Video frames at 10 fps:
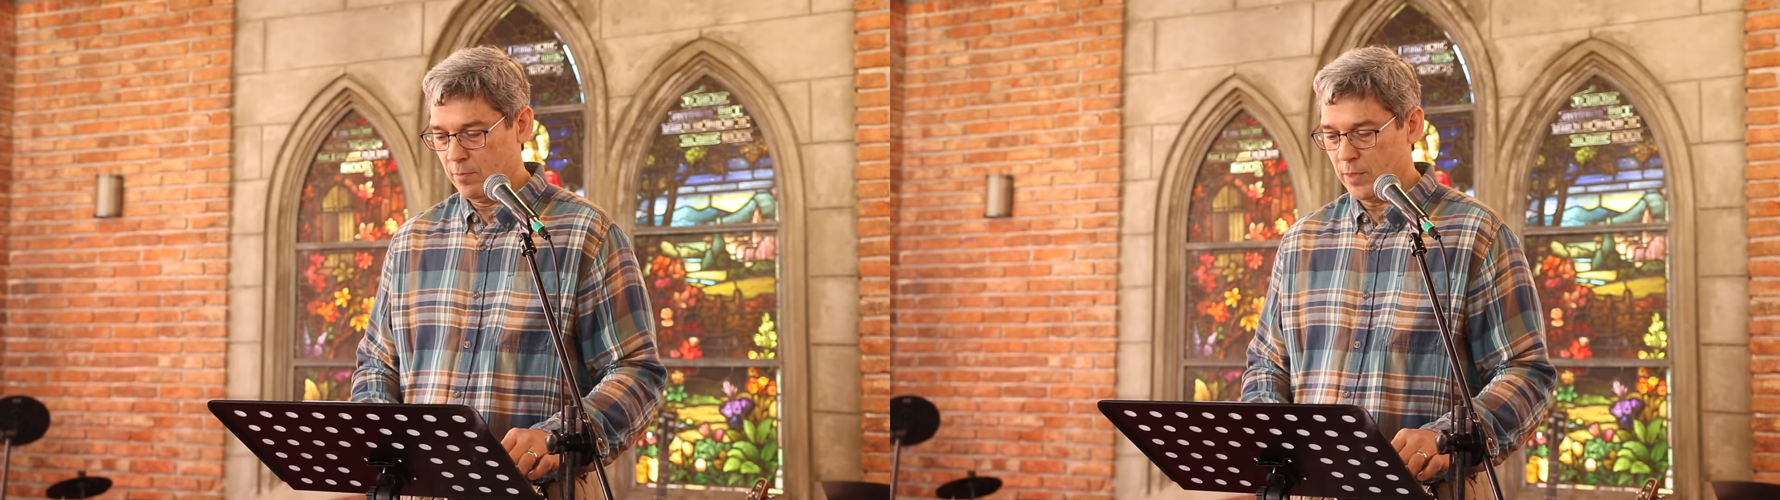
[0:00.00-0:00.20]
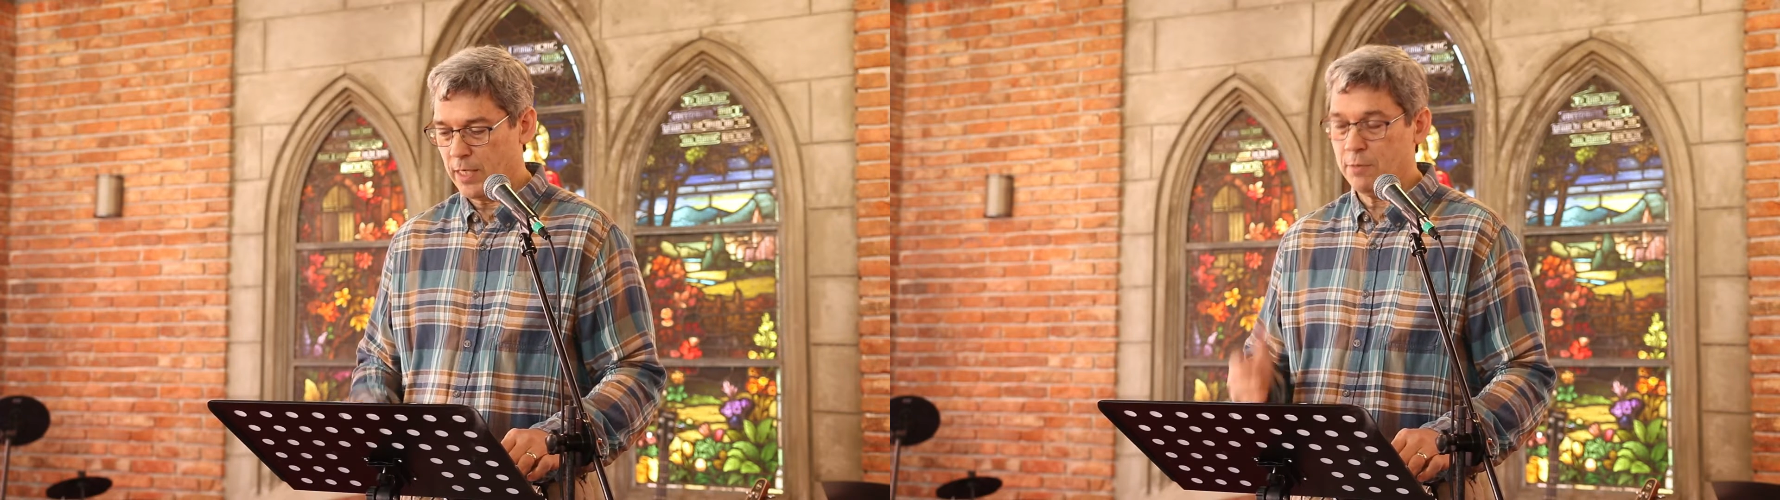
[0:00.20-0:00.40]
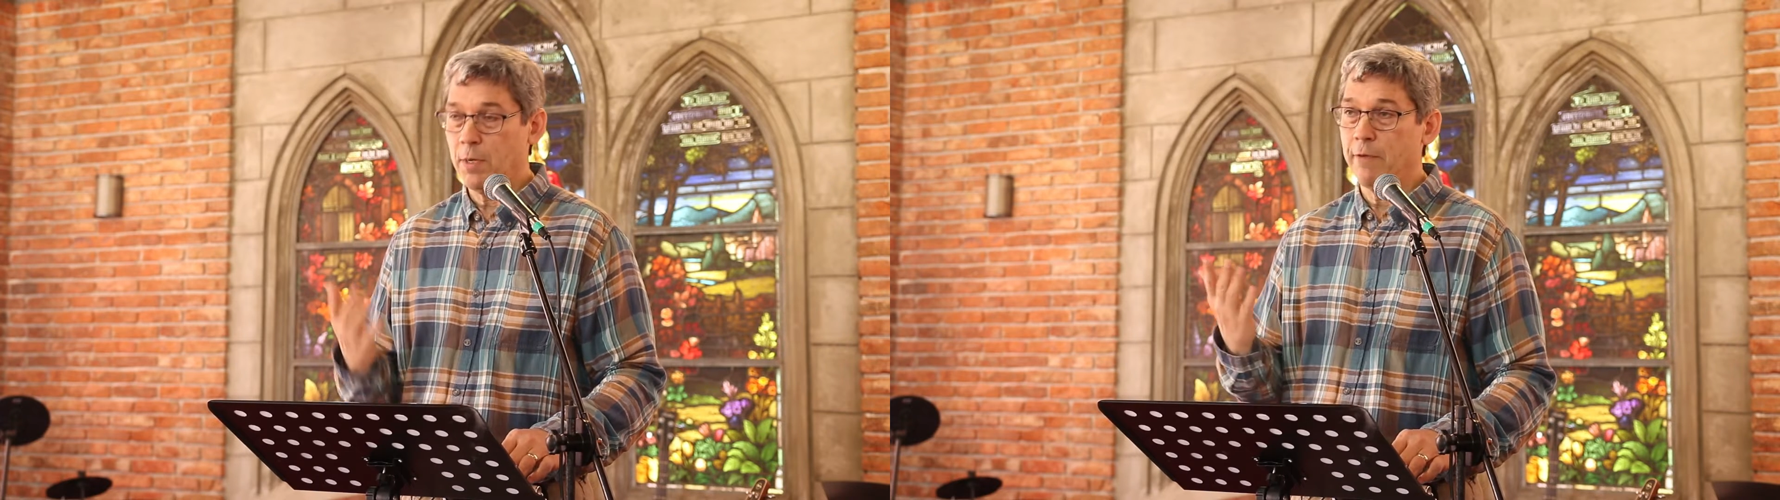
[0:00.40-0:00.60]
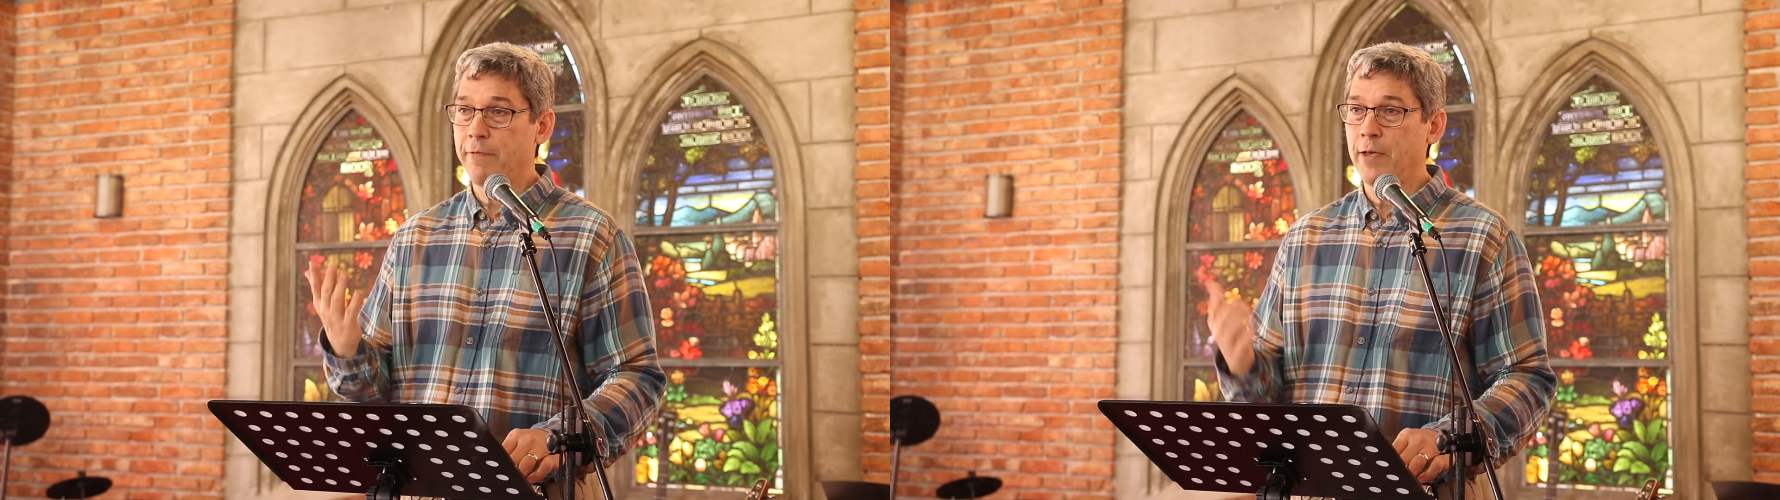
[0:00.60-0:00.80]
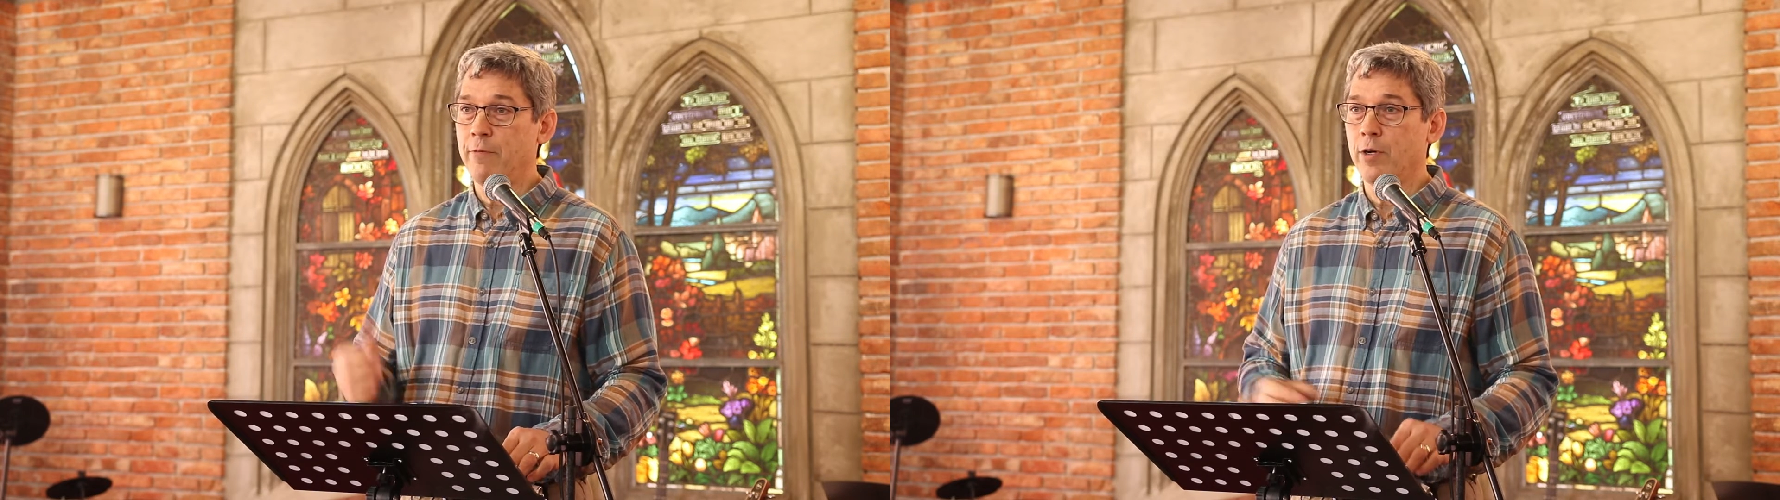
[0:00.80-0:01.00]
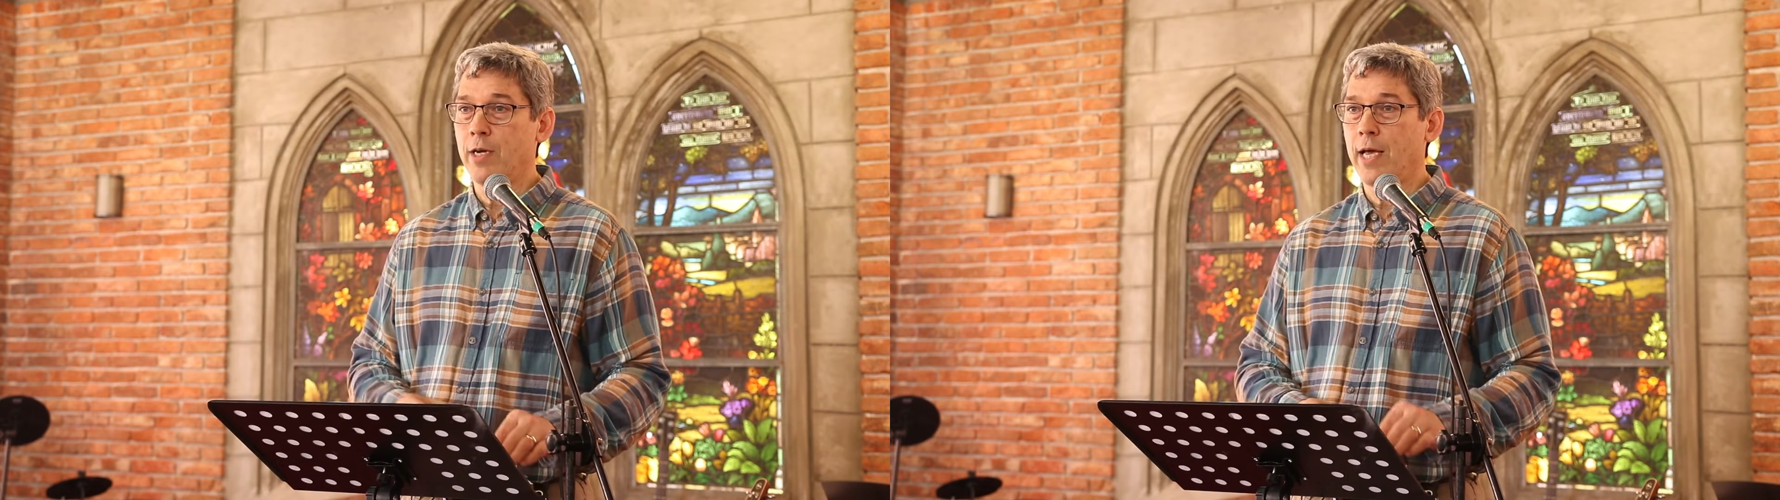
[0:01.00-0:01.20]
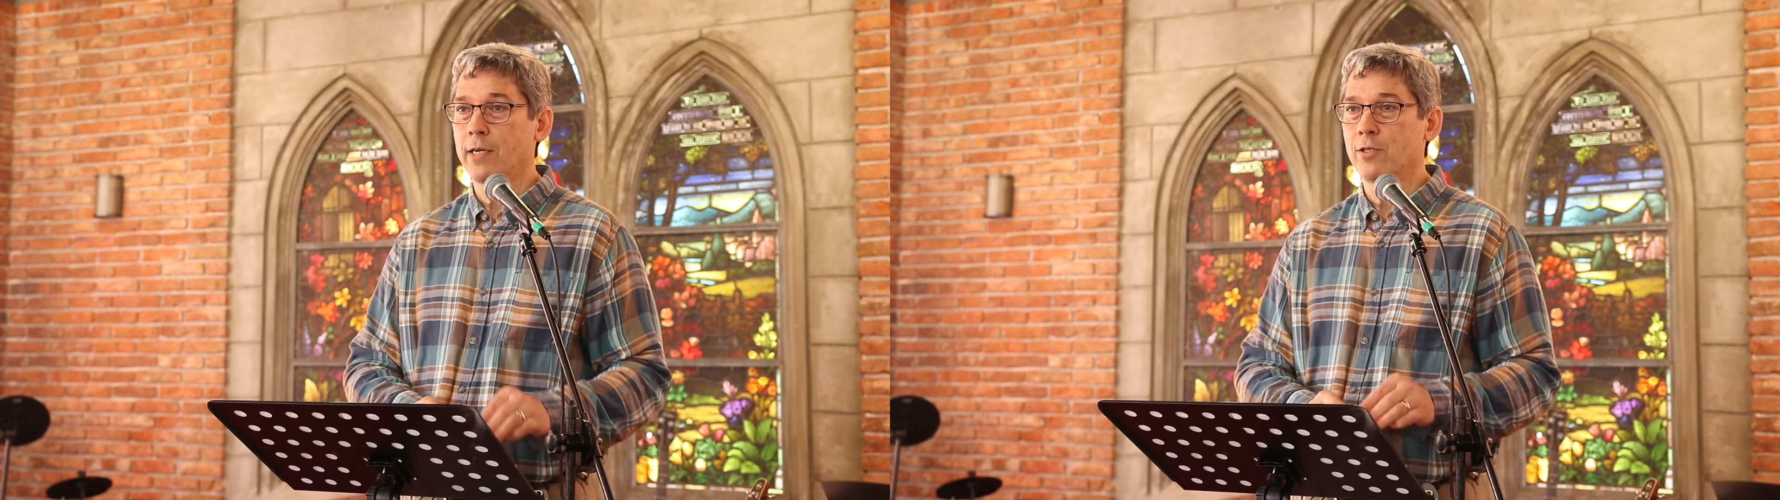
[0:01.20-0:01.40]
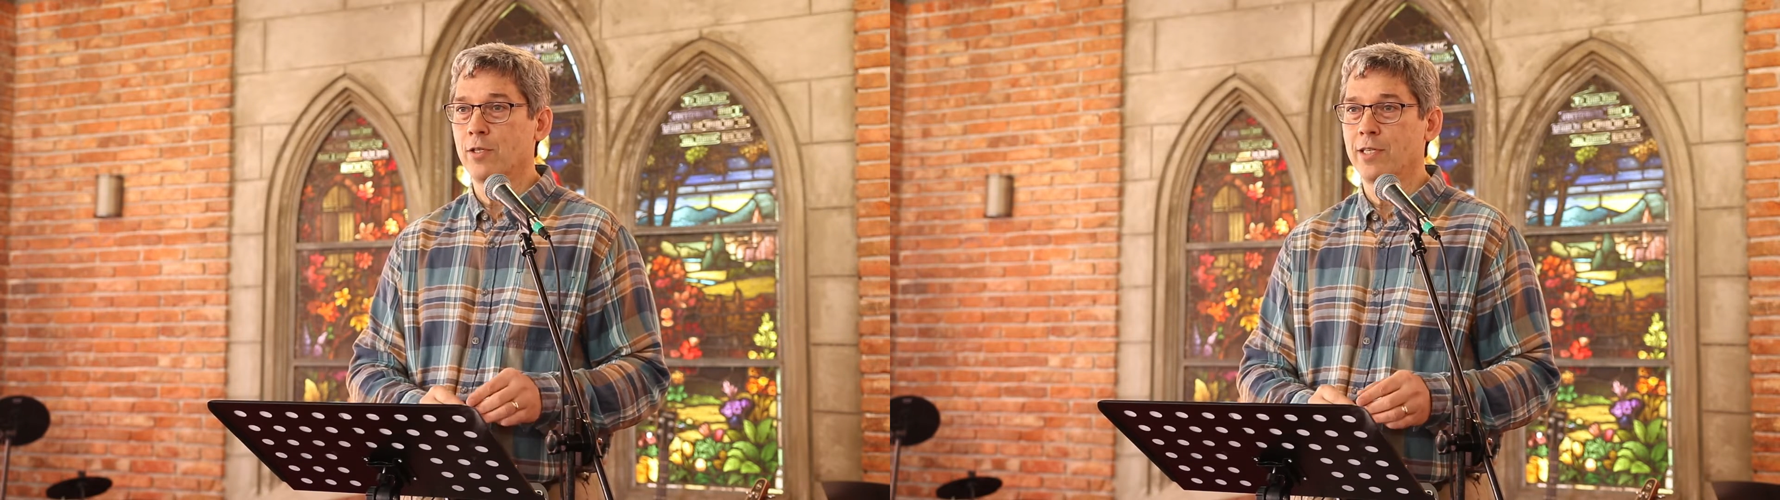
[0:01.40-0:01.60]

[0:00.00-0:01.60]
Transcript: That's my favorite, actually.